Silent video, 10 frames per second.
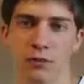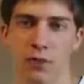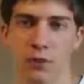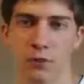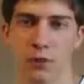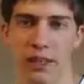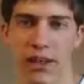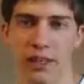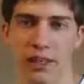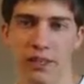Facebook
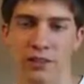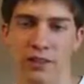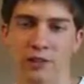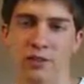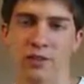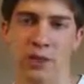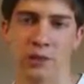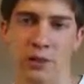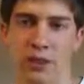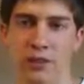added a
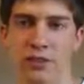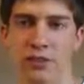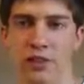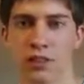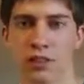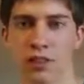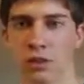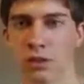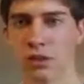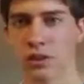subscribe button,
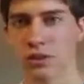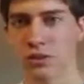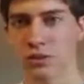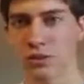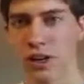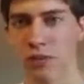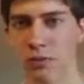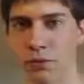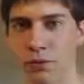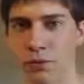so you can subscribe to
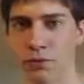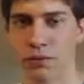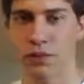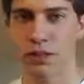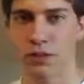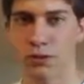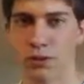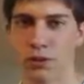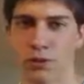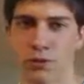people's, like,
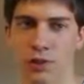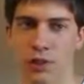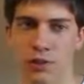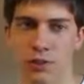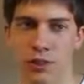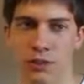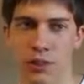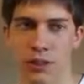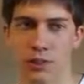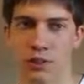more so for like
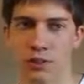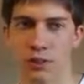celebrities